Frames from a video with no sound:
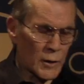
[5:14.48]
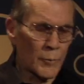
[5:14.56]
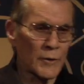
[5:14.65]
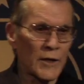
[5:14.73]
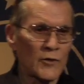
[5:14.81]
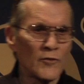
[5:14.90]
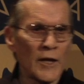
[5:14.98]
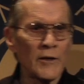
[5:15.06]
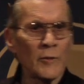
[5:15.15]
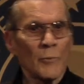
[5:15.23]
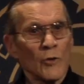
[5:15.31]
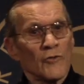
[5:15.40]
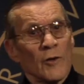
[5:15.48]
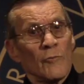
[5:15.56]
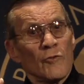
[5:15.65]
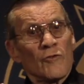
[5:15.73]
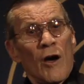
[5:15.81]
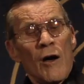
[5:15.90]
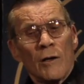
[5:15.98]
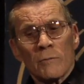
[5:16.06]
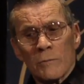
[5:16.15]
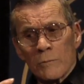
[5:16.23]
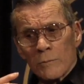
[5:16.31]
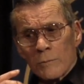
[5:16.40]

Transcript: A couple days later, most of it was gone.